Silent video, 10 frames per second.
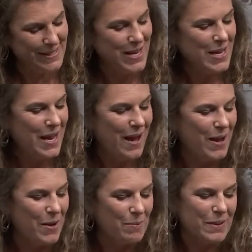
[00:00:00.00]
Mm
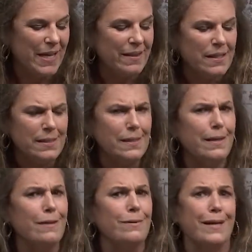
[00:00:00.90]
um, let the
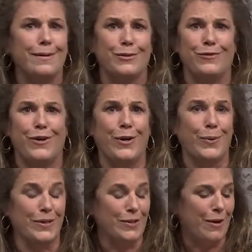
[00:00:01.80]
city let those
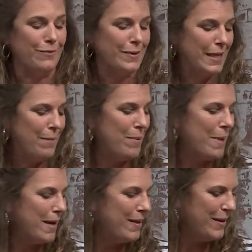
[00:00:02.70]
fireworks off and keep them
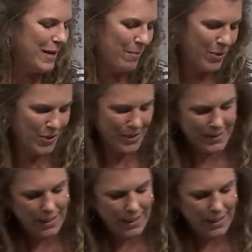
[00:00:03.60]
out of the neighborhoods.